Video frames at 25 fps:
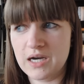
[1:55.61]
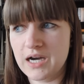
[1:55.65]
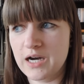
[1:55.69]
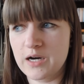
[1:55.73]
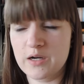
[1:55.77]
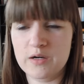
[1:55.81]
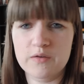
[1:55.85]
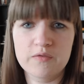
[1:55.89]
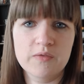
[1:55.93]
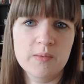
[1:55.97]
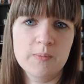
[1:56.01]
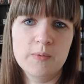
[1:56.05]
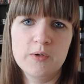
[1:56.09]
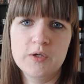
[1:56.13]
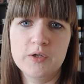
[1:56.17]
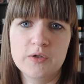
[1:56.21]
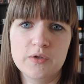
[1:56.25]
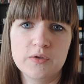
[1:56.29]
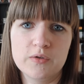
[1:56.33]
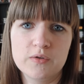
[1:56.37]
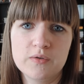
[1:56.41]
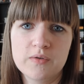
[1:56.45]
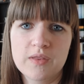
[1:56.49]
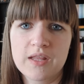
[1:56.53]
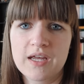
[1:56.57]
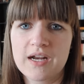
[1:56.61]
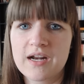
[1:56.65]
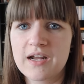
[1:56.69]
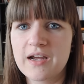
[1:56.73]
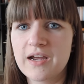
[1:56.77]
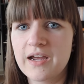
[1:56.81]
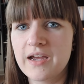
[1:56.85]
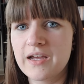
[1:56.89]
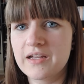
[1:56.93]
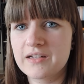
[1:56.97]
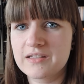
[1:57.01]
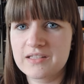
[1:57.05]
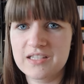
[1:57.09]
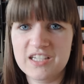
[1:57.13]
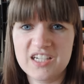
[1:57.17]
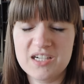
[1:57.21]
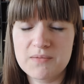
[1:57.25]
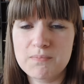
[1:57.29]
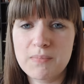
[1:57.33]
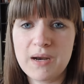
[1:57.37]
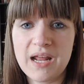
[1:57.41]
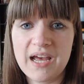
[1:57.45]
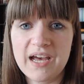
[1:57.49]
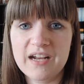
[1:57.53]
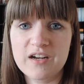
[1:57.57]
out of the blue that I
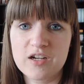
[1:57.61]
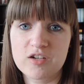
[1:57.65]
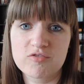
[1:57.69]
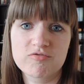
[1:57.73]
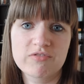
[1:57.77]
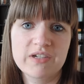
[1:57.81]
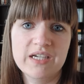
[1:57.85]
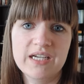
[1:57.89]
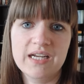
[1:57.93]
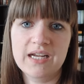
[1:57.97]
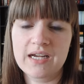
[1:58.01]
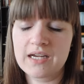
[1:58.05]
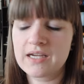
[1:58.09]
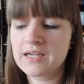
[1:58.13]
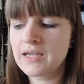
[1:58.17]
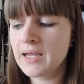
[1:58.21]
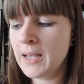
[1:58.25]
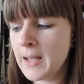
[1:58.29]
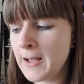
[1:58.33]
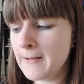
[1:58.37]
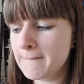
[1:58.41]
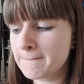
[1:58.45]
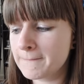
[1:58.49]
didn't plan on reading.